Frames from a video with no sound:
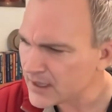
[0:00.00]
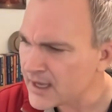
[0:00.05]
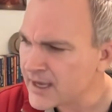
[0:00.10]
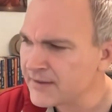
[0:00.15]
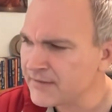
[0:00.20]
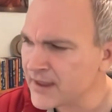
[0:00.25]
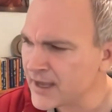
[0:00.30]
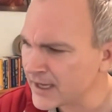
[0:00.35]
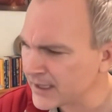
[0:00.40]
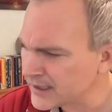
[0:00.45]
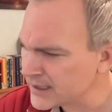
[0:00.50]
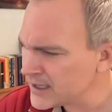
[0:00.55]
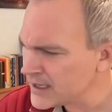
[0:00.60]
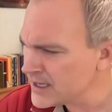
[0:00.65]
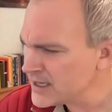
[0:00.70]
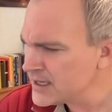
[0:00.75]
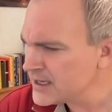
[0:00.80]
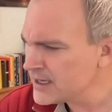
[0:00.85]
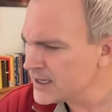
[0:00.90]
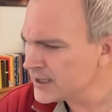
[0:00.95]
And then,
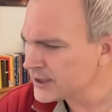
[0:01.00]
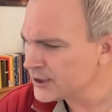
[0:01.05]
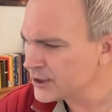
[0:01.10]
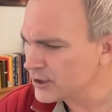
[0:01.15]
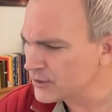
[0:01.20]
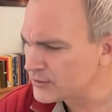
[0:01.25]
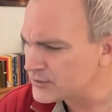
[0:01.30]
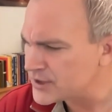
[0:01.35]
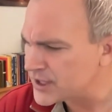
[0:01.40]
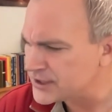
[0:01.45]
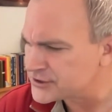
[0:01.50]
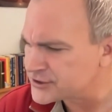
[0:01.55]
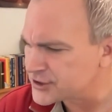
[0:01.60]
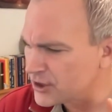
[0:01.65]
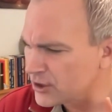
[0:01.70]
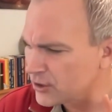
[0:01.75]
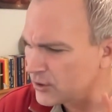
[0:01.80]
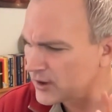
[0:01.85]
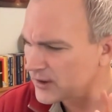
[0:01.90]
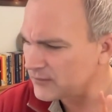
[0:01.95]
you know, and
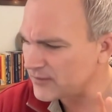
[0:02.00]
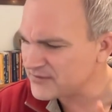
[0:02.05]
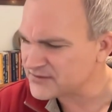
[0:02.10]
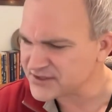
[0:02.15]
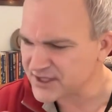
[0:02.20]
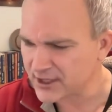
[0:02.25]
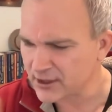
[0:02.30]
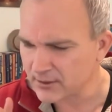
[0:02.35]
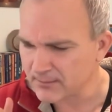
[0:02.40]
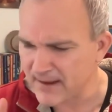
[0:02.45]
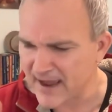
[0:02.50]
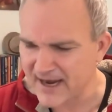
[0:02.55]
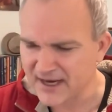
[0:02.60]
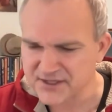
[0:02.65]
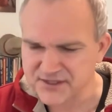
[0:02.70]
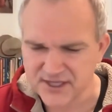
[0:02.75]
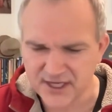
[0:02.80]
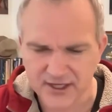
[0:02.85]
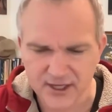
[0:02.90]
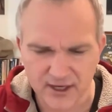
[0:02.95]
so and we've seen on
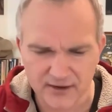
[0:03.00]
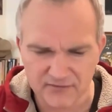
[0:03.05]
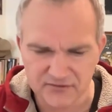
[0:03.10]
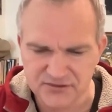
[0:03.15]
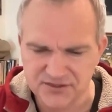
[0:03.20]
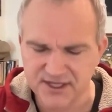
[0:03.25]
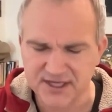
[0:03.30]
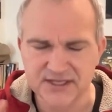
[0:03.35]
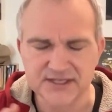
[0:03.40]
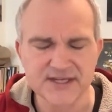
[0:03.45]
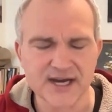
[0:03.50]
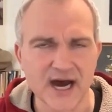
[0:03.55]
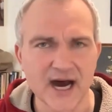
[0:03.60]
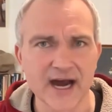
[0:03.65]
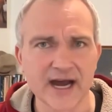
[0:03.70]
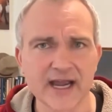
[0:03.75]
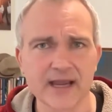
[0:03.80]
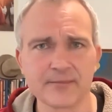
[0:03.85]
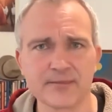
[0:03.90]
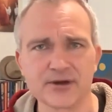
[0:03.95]
magazine covers like
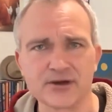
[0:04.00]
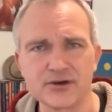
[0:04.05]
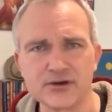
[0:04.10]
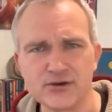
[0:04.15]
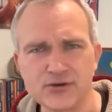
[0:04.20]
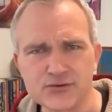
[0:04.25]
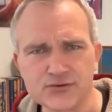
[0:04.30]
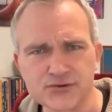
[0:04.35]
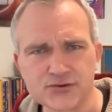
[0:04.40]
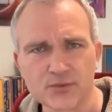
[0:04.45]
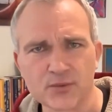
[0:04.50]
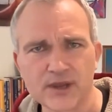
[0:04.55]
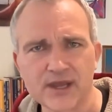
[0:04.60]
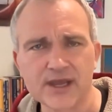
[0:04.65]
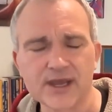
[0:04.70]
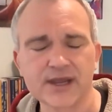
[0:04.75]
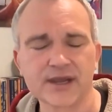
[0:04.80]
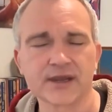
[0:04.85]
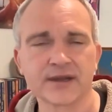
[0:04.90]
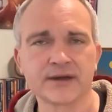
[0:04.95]
Time and
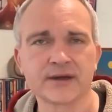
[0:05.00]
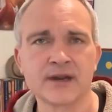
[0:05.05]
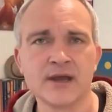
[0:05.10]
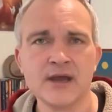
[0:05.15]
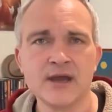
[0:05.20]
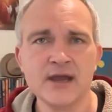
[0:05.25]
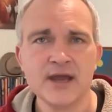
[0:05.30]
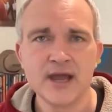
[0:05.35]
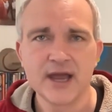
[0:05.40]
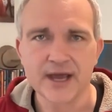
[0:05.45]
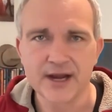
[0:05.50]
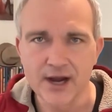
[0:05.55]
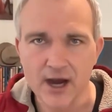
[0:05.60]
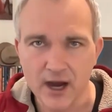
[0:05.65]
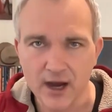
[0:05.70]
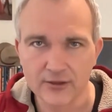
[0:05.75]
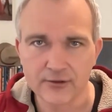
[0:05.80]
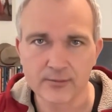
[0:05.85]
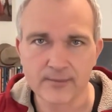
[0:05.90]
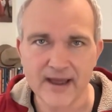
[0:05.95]
Newsweek and and
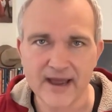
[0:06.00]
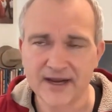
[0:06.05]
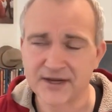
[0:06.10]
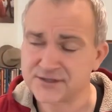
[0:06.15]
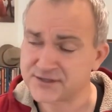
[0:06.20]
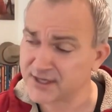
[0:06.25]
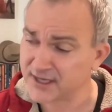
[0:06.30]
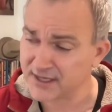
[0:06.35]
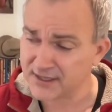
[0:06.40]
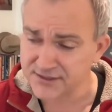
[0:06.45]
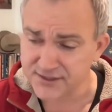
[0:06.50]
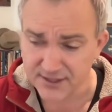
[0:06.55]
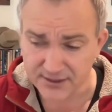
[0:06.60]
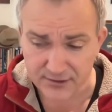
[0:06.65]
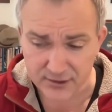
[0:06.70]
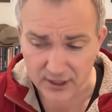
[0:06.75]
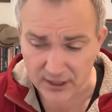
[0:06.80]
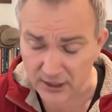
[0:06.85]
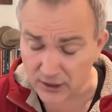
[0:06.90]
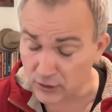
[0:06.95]
other magazines,
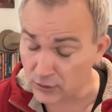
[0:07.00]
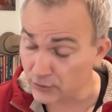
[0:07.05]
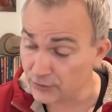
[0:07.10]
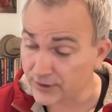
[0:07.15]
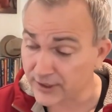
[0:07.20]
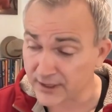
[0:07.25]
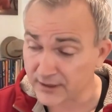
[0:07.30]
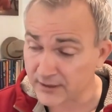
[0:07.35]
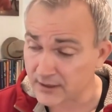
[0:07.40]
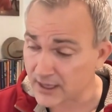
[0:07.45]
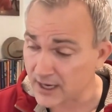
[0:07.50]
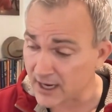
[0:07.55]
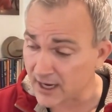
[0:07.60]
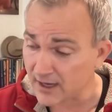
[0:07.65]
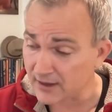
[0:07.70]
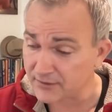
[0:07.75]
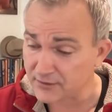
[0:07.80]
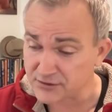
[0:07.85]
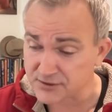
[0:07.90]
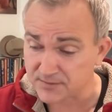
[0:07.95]
and including
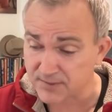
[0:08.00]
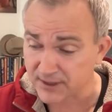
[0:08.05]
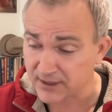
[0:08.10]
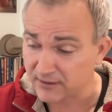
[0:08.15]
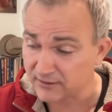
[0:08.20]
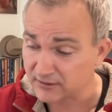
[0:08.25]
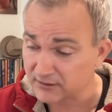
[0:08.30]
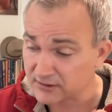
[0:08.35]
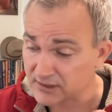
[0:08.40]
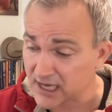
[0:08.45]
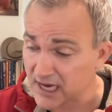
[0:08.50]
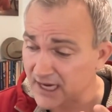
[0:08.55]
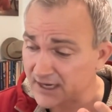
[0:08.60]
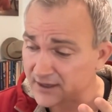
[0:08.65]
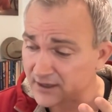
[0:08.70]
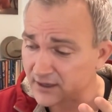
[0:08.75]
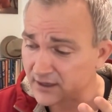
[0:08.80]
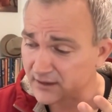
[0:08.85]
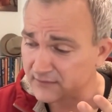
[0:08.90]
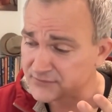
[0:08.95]
uh, there's been a lot
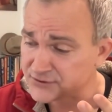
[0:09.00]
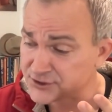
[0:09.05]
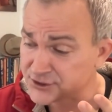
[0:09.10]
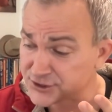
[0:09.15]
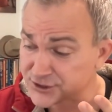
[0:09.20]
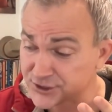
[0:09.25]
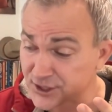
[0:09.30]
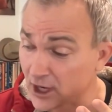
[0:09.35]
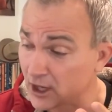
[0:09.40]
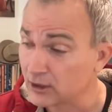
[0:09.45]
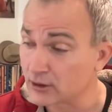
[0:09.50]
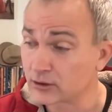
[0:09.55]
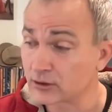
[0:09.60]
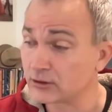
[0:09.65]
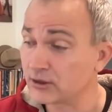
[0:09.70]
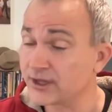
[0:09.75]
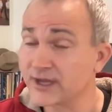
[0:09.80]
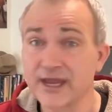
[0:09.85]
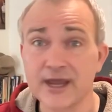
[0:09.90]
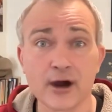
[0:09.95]
of
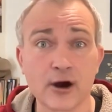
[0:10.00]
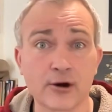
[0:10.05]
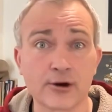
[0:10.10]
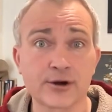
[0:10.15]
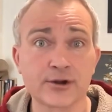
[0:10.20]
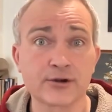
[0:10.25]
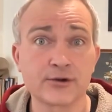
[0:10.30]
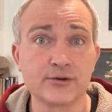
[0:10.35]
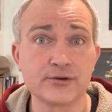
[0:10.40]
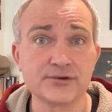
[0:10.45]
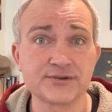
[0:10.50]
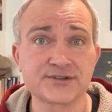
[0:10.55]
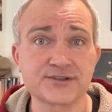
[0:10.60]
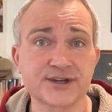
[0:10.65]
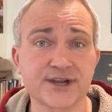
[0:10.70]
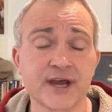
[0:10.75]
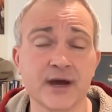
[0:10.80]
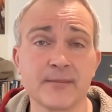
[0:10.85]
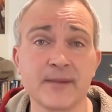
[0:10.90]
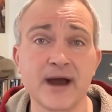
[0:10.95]
scholarly articles to
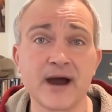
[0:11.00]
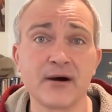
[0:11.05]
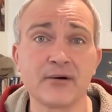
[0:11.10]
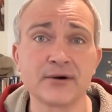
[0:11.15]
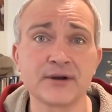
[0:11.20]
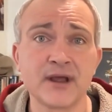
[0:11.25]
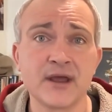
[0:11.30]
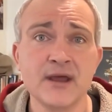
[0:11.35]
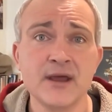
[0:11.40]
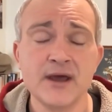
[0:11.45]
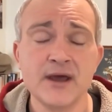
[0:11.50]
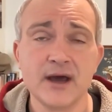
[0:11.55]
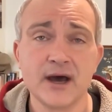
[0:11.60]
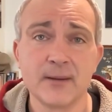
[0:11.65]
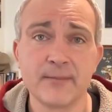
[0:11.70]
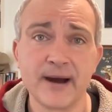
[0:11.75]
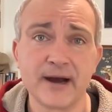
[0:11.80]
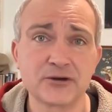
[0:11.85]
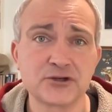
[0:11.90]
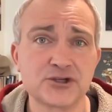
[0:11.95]
come out
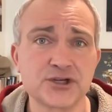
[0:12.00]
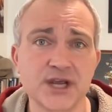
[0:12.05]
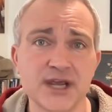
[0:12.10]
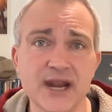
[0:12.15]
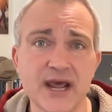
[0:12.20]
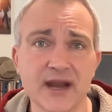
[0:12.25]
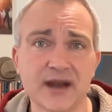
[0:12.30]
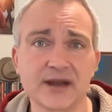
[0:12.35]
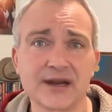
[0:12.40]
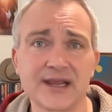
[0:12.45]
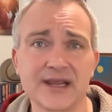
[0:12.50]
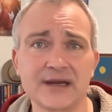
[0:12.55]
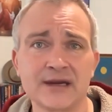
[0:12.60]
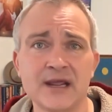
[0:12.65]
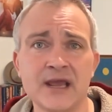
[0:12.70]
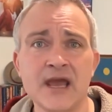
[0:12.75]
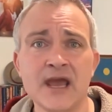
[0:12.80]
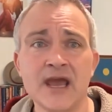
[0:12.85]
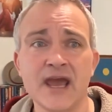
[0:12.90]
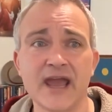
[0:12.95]
about gene editing.
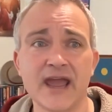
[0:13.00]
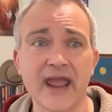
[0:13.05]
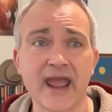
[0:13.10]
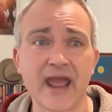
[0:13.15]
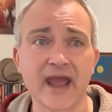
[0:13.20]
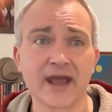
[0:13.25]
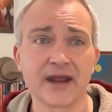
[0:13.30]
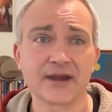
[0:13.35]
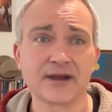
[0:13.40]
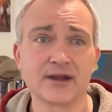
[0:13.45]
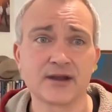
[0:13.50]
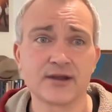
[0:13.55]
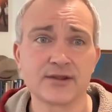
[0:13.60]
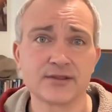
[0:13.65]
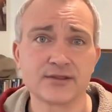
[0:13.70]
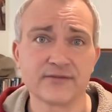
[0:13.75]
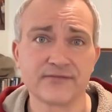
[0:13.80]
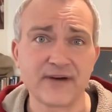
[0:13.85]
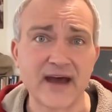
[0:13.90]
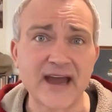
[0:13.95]
And
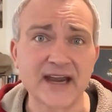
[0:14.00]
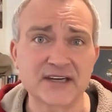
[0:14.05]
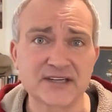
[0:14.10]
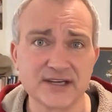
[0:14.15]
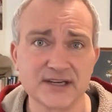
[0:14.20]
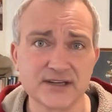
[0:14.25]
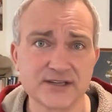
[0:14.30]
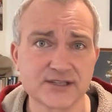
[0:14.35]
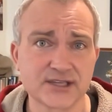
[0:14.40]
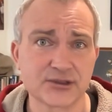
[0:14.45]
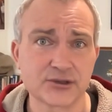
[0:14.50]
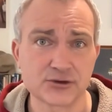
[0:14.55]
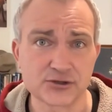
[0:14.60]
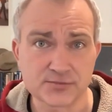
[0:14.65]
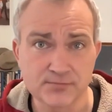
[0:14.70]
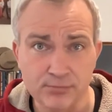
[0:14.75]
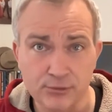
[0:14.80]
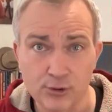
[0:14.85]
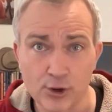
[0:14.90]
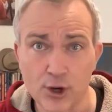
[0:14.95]
the fact is that there's
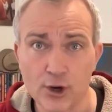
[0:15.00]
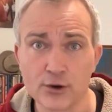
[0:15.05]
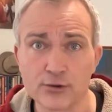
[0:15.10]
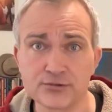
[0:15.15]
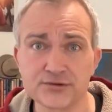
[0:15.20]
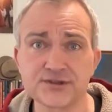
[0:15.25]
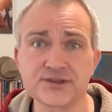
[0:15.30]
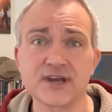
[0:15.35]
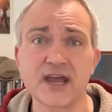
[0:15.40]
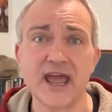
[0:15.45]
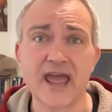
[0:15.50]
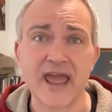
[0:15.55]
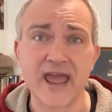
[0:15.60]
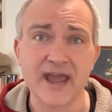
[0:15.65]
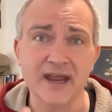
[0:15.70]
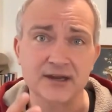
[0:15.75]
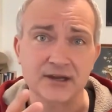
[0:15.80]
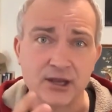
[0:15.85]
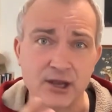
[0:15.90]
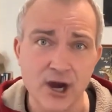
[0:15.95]
pros
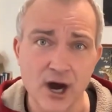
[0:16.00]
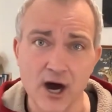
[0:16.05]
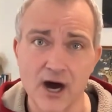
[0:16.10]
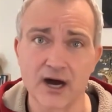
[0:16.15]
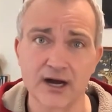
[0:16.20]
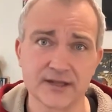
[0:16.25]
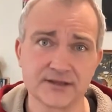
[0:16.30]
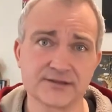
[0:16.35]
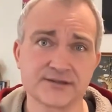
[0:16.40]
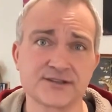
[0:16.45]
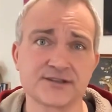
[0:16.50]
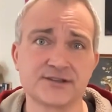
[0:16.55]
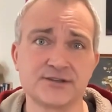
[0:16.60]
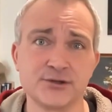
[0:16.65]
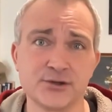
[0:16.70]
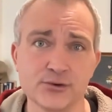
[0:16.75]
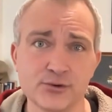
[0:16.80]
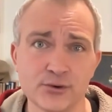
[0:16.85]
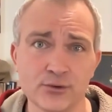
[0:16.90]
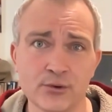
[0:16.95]
and cons
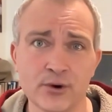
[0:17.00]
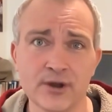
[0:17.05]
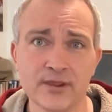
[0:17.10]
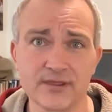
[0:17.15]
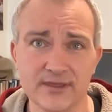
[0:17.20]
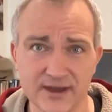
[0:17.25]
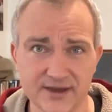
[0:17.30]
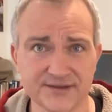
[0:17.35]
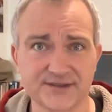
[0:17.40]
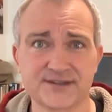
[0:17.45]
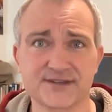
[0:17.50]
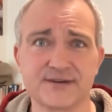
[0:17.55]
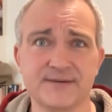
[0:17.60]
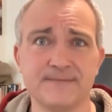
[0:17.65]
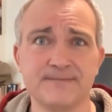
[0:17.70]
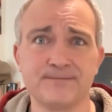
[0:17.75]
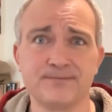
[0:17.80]
to this.